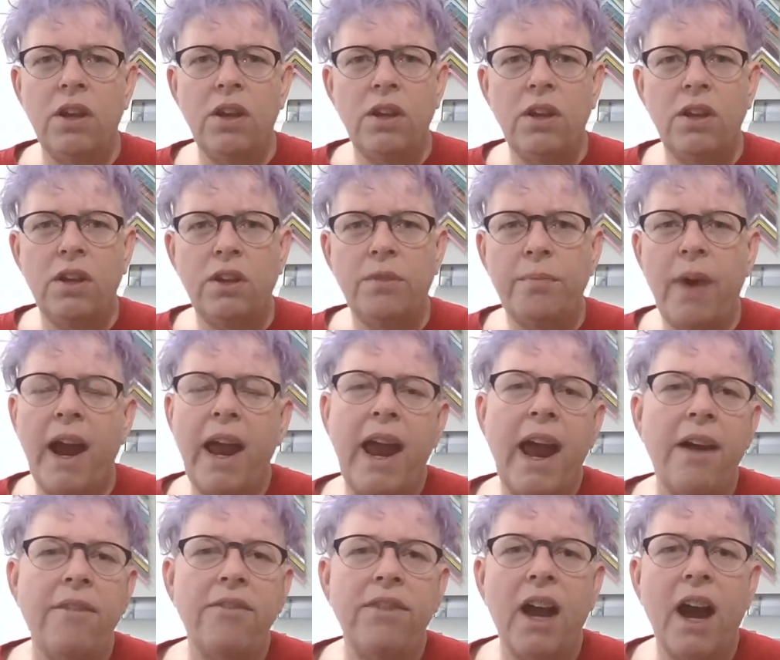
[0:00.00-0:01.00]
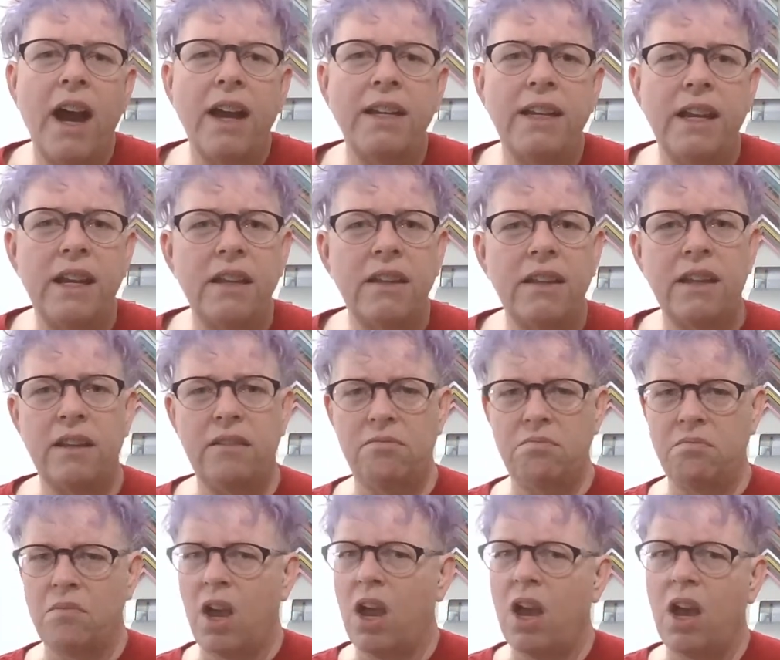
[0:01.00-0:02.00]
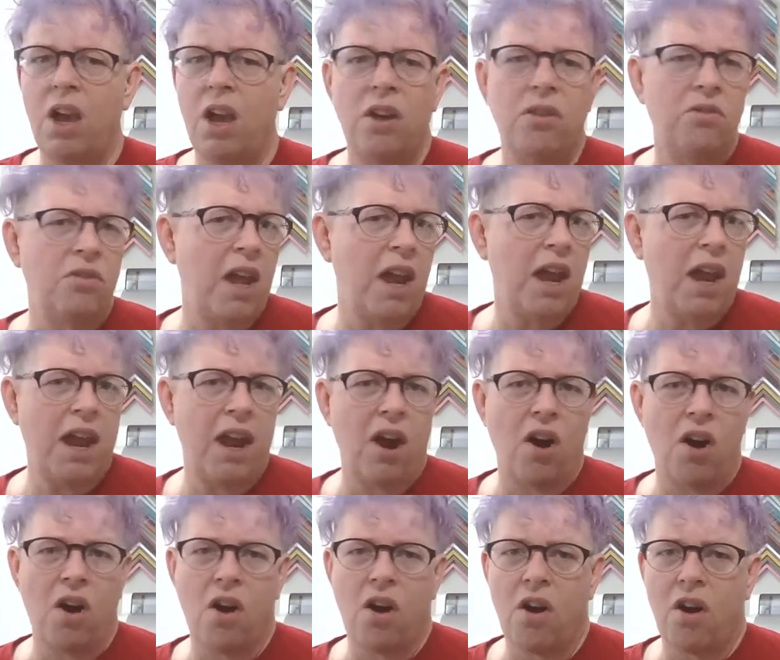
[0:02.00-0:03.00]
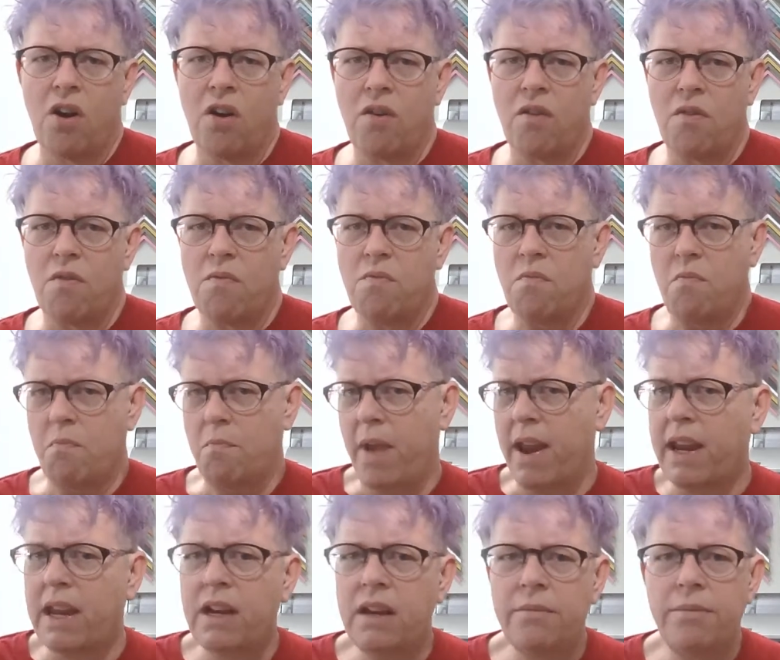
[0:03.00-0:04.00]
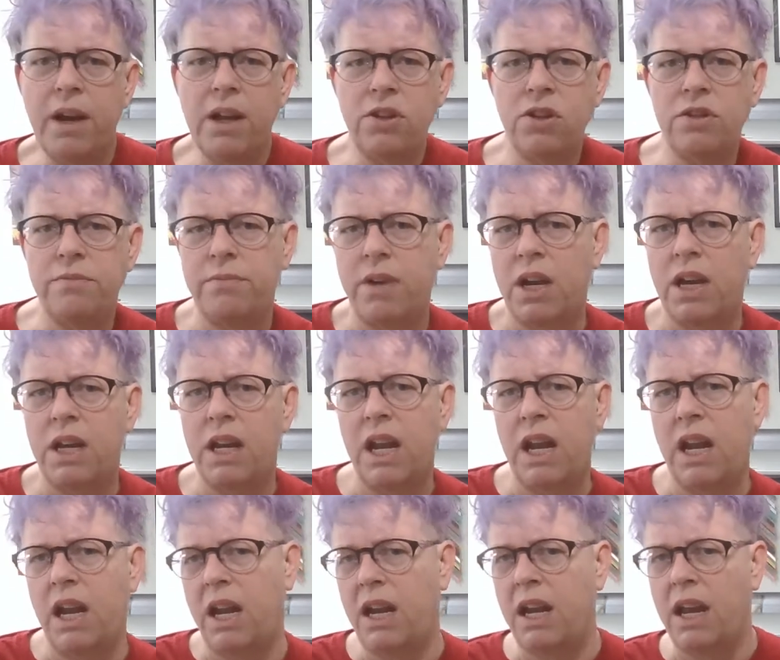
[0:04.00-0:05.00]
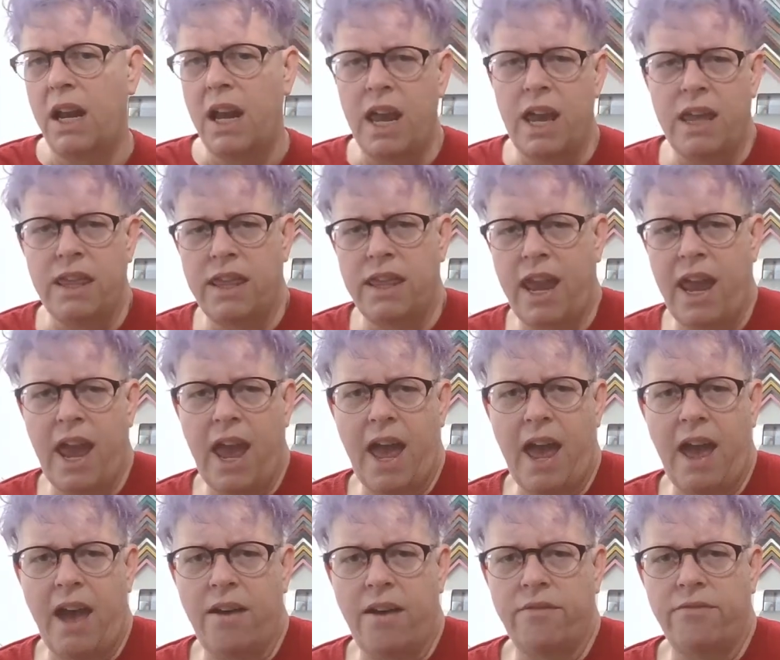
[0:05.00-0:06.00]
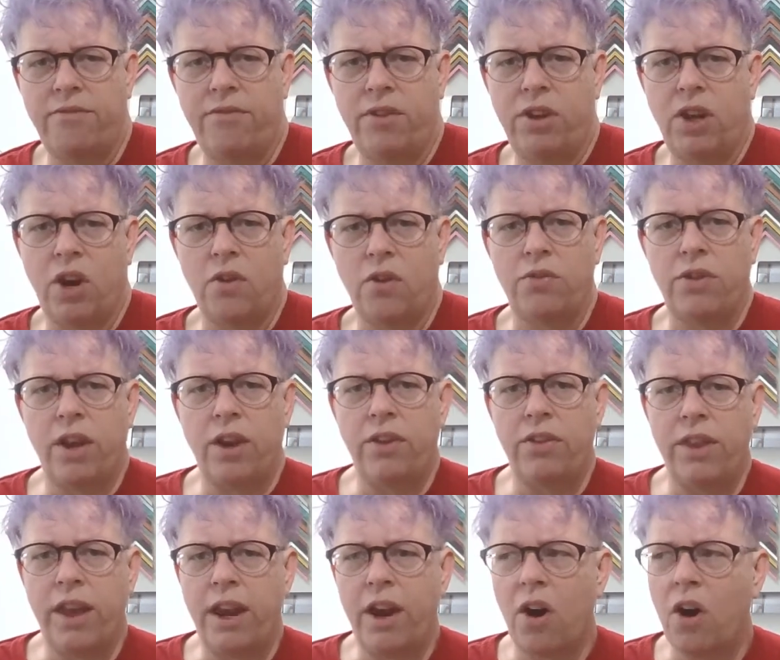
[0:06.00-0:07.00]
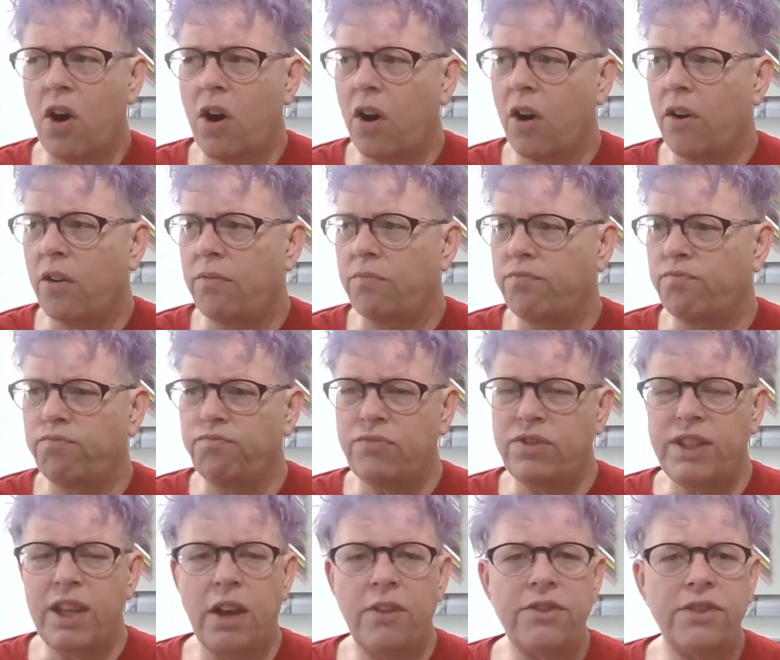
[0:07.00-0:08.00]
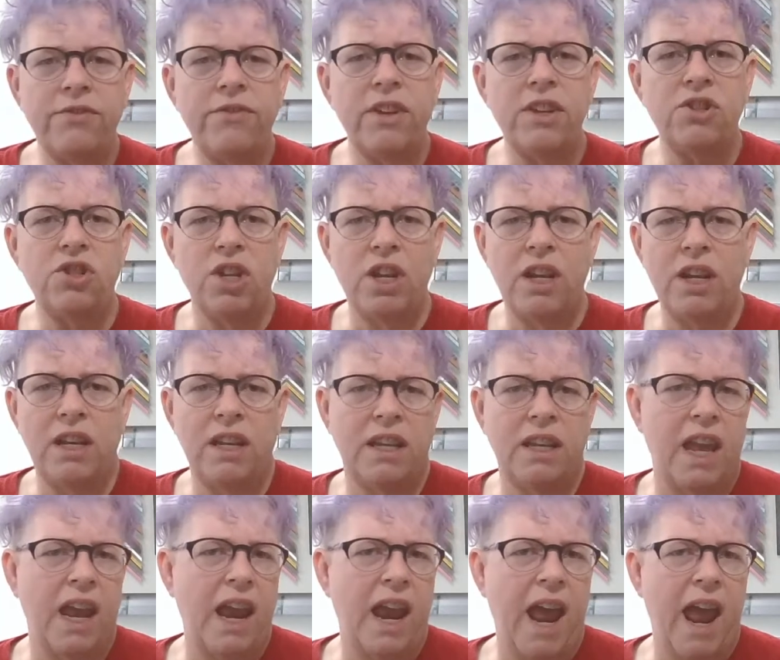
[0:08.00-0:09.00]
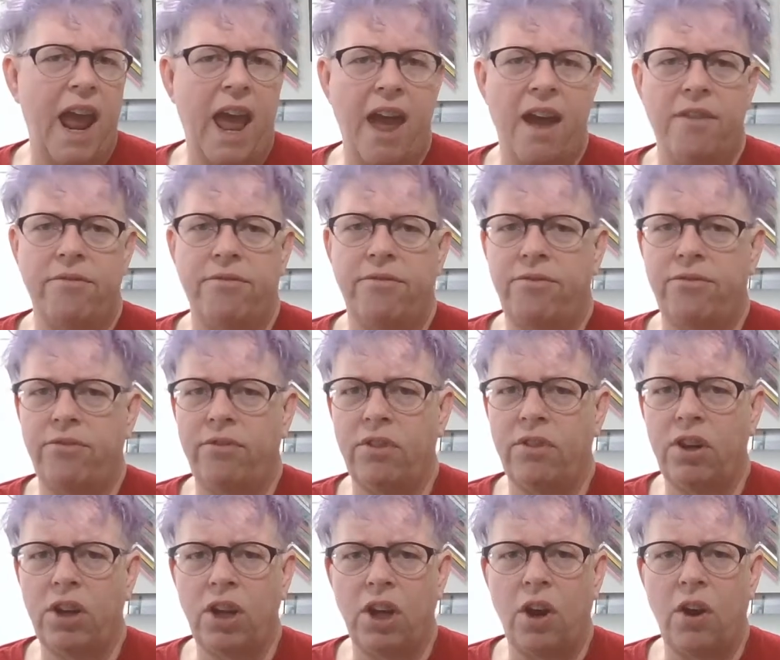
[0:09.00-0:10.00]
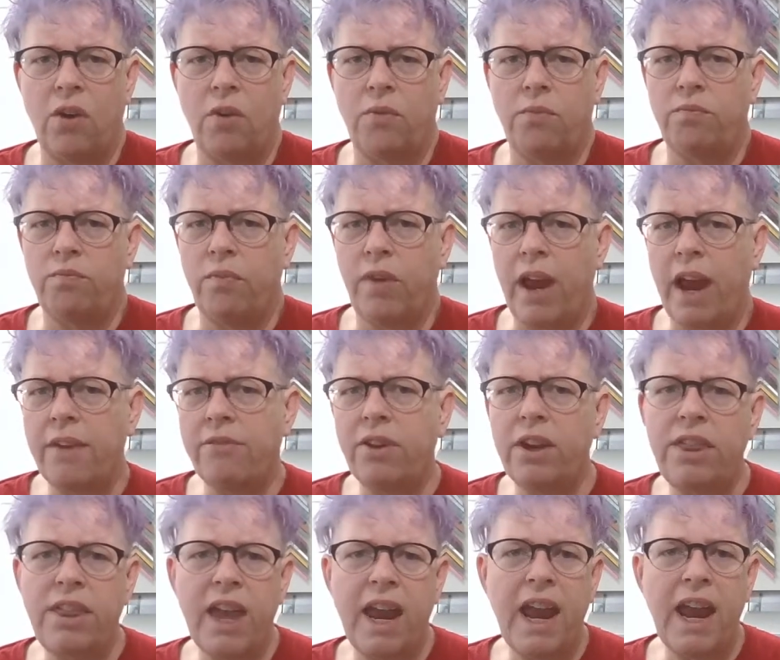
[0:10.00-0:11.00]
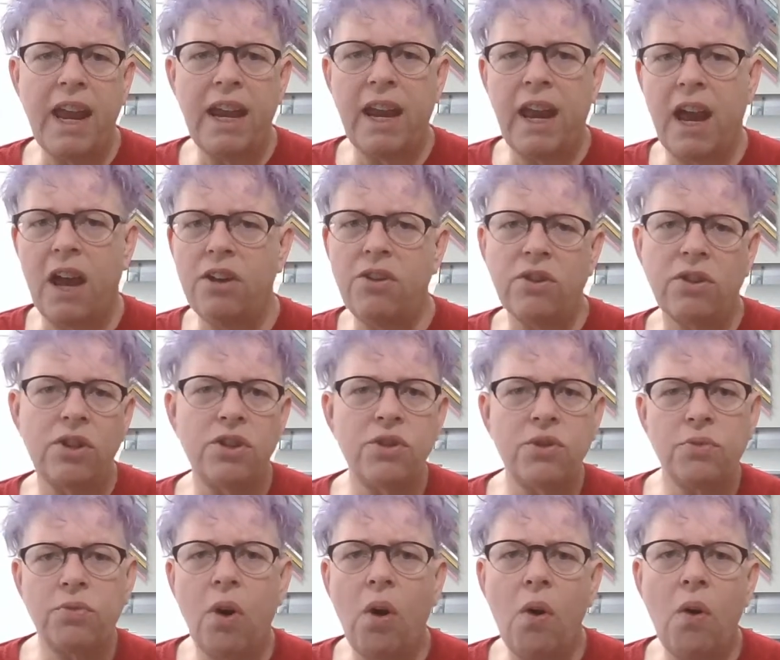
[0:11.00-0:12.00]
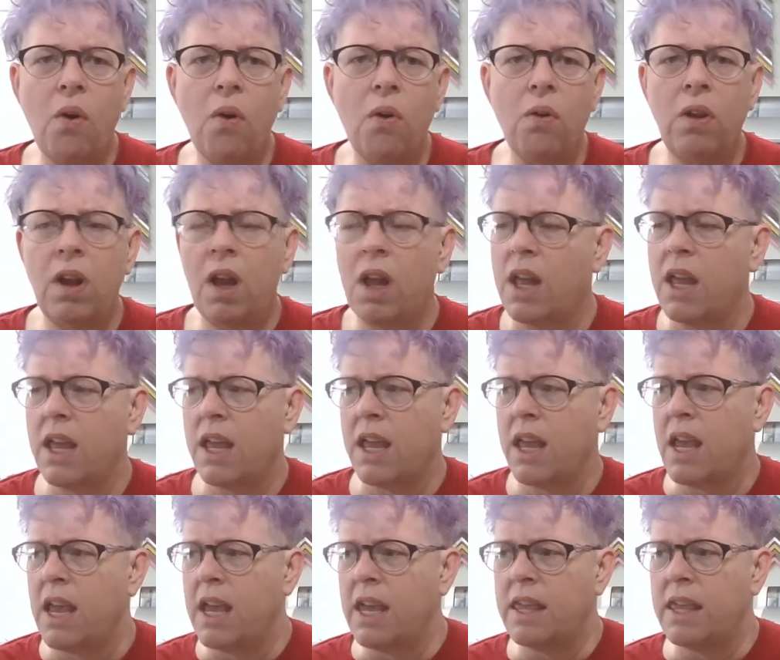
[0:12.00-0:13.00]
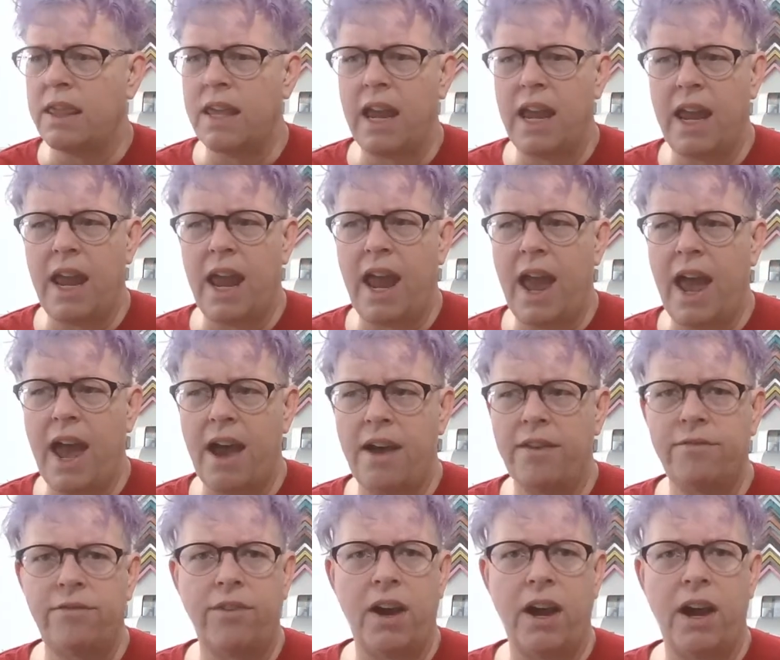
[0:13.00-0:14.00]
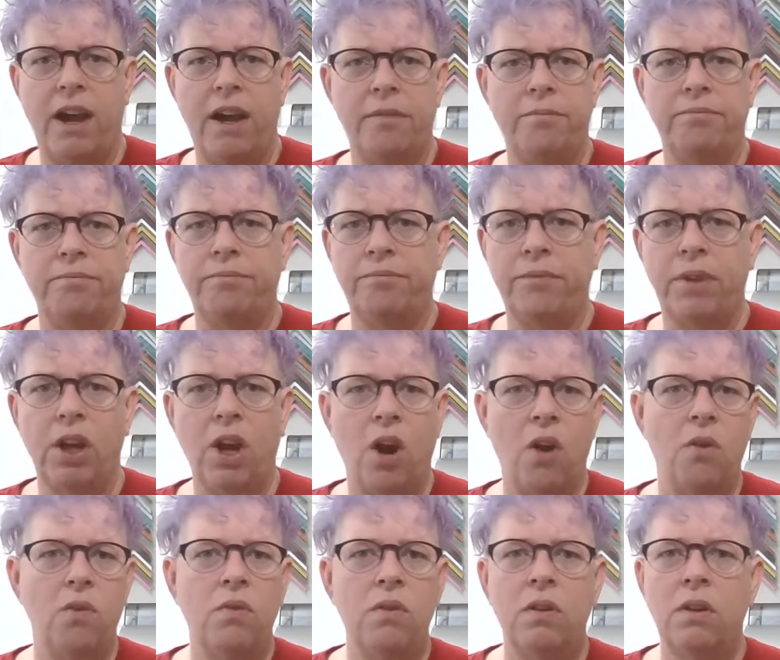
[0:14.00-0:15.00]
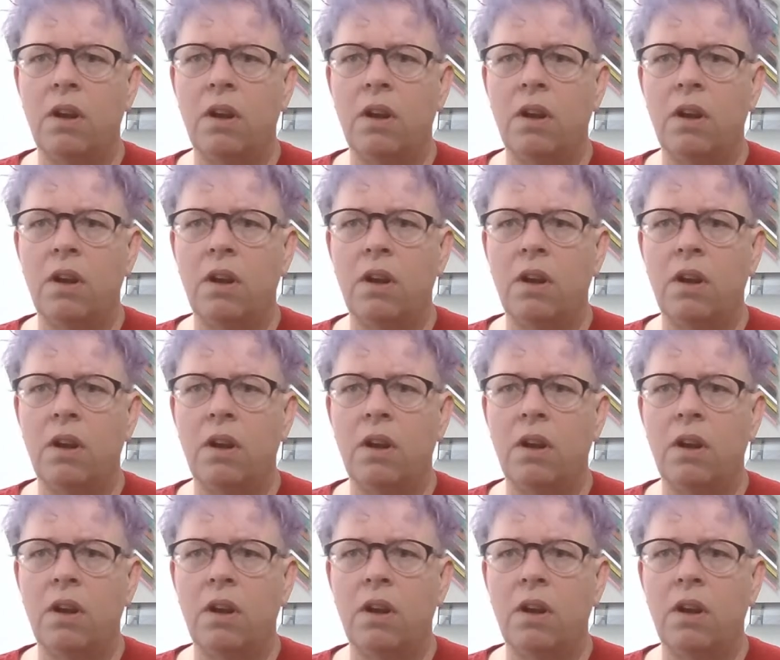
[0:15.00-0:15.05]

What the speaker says: You might have the idea that they are making a bunch of money. They have, they are self-sufficient. They have, everything under control. They have, and I'm